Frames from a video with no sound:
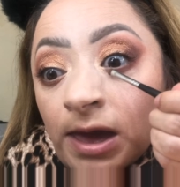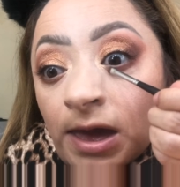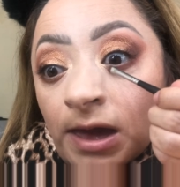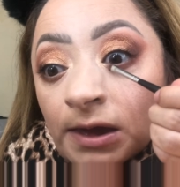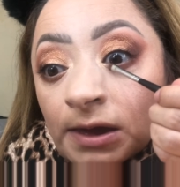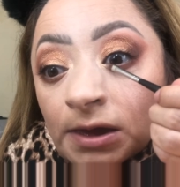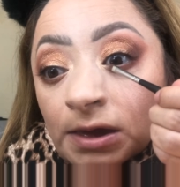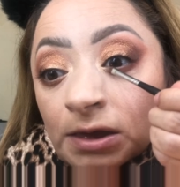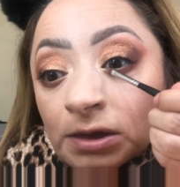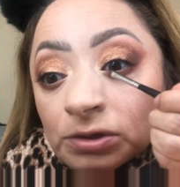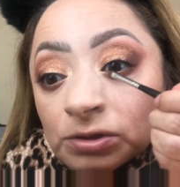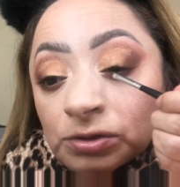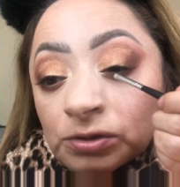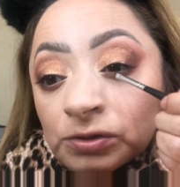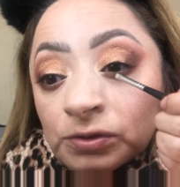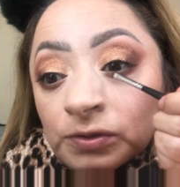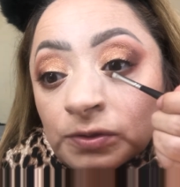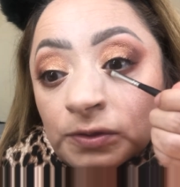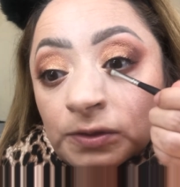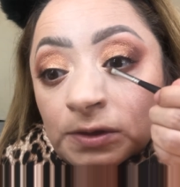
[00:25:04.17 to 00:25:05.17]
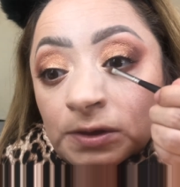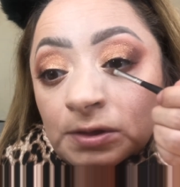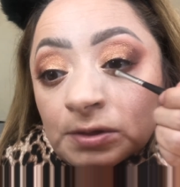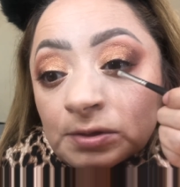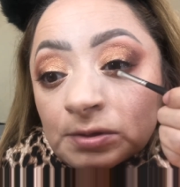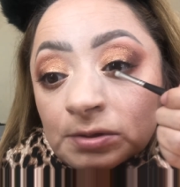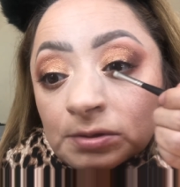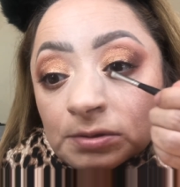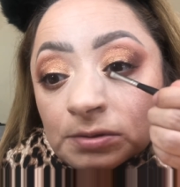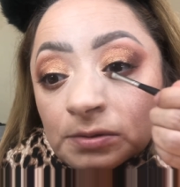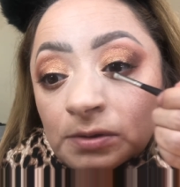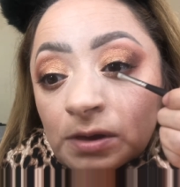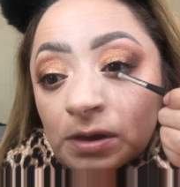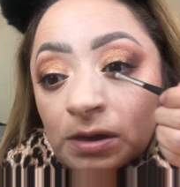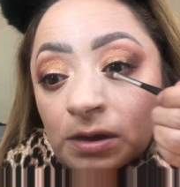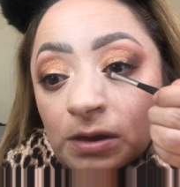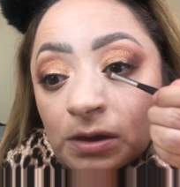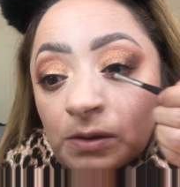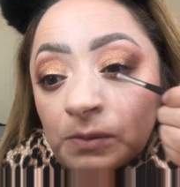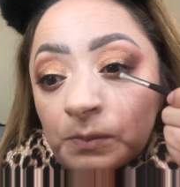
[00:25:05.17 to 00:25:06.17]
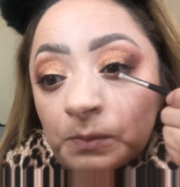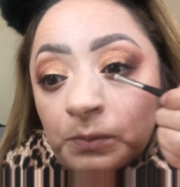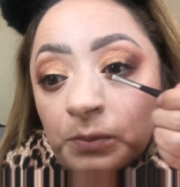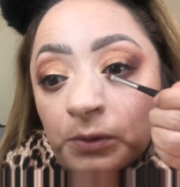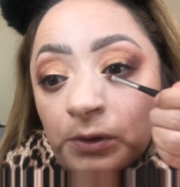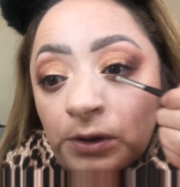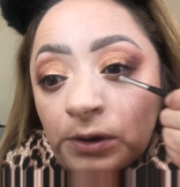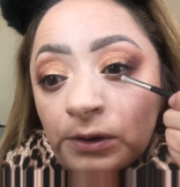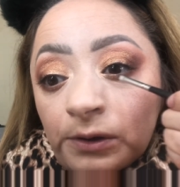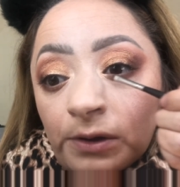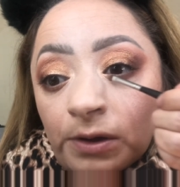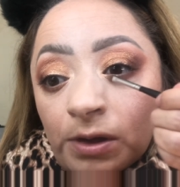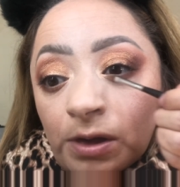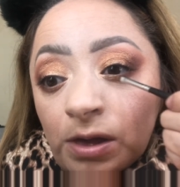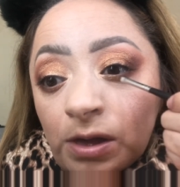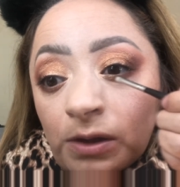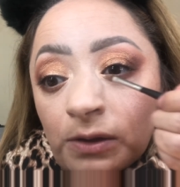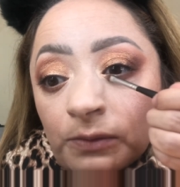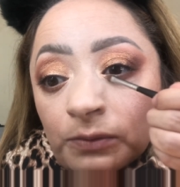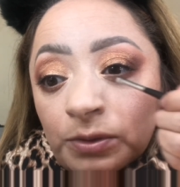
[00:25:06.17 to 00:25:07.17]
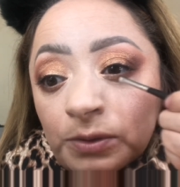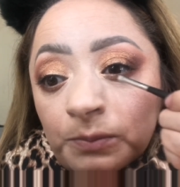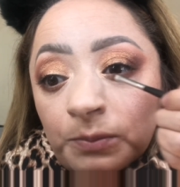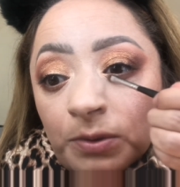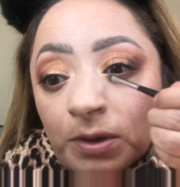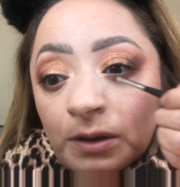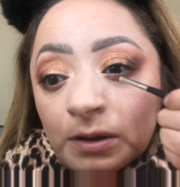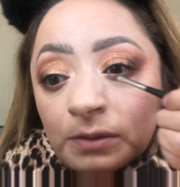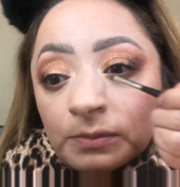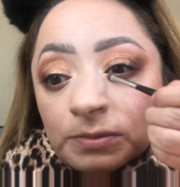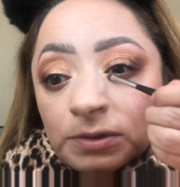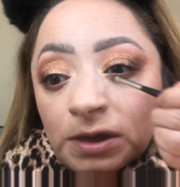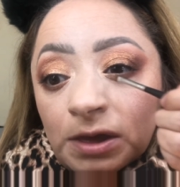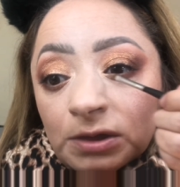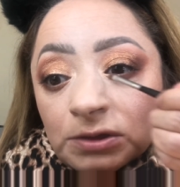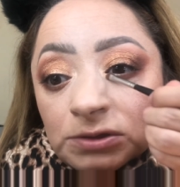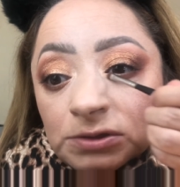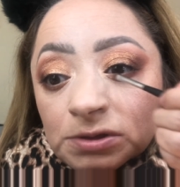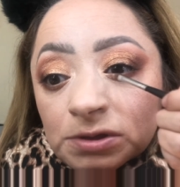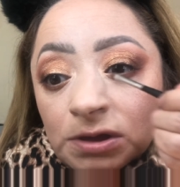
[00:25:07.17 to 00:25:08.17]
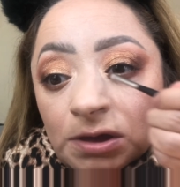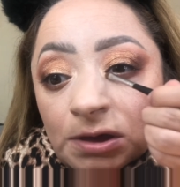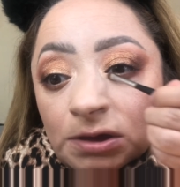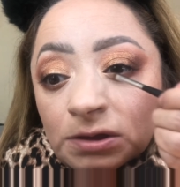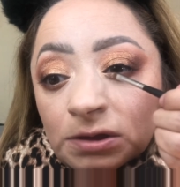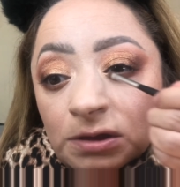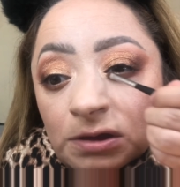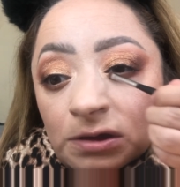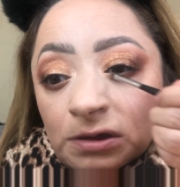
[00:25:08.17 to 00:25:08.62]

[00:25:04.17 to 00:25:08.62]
it to this part of the bottom lash line,